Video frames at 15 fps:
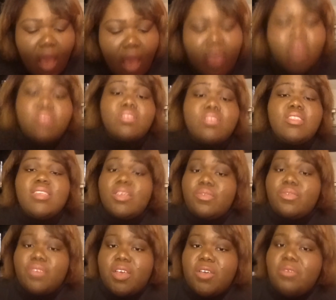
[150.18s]
El
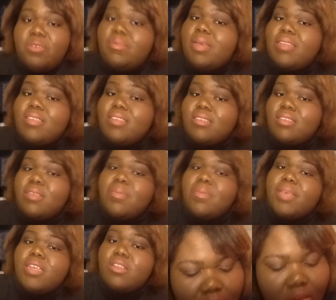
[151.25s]
Defo by C.C.
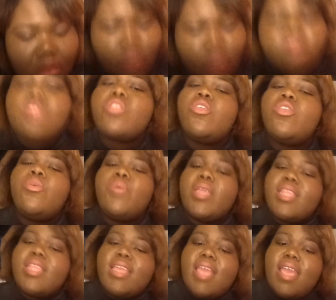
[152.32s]
Bell. The
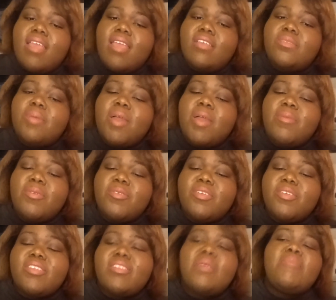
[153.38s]
Renegades by
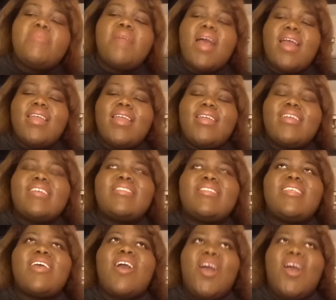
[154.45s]
Marissa Myers.
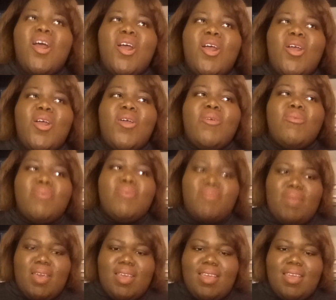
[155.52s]
Oh
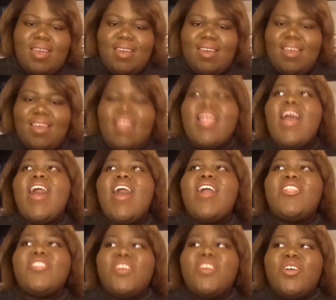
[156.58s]
my God. I
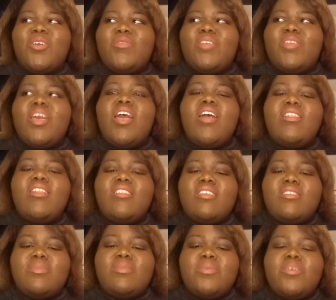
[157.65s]
loved
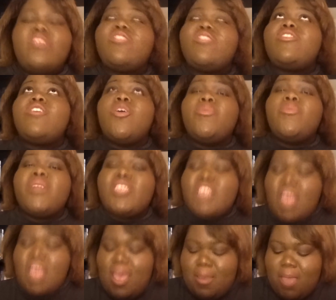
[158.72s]
this book so much.
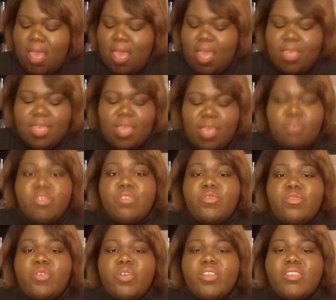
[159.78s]
I gave it
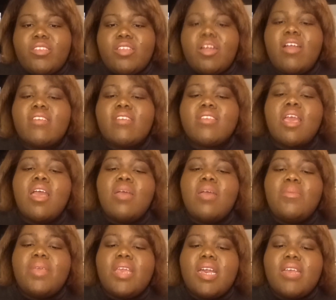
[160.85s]
4 stars
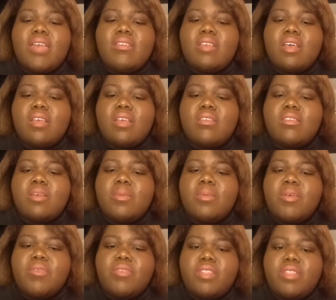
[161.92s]
because some
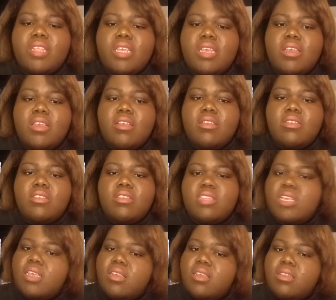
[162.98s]
of the
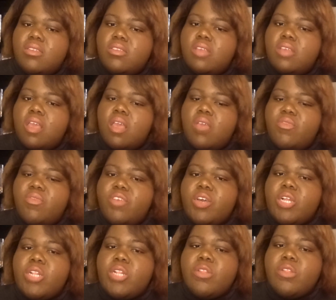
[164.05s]
scenes
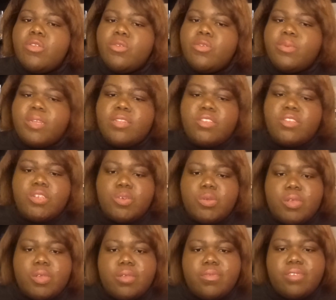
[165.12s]
felt a little bit too
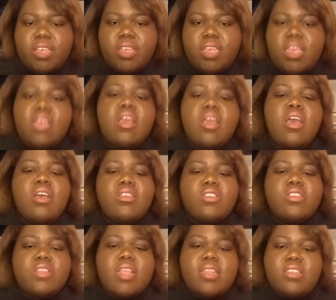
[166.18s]
convenient. So
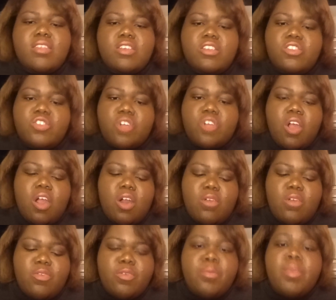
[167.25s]
that took a star off
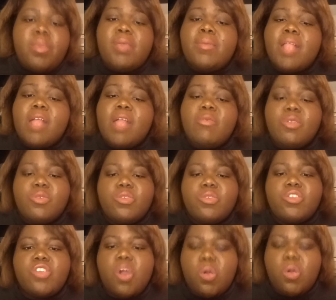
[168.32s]
for me. But I would
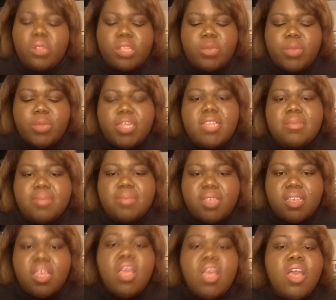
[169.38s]
totally recommend
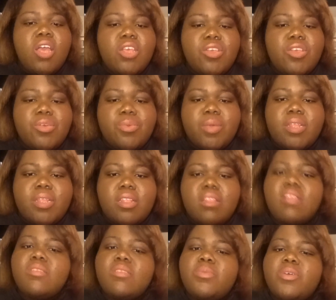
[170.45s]
you reading
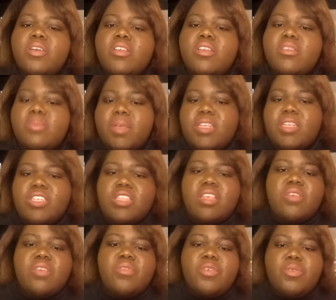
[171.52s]
this book, especially
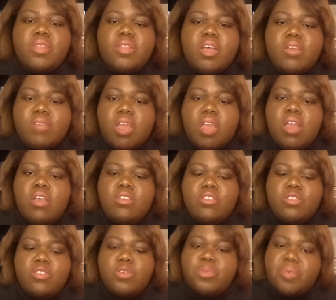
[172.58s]
if you love
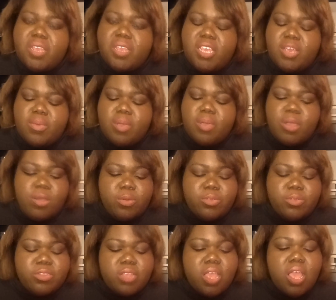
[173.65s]
superheroes.
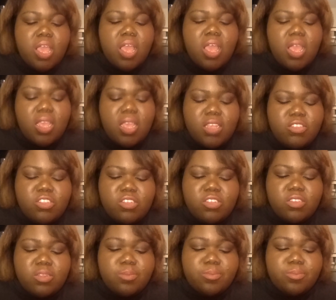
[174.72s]
It's
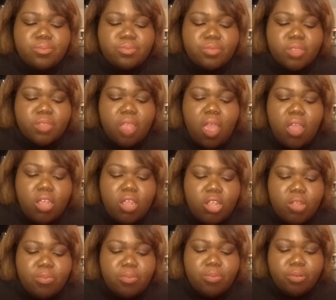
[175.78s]
just a
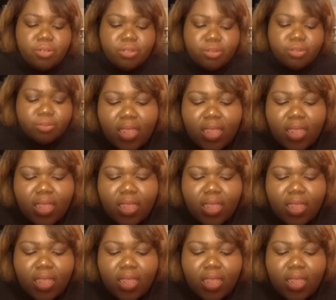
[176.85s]
good book.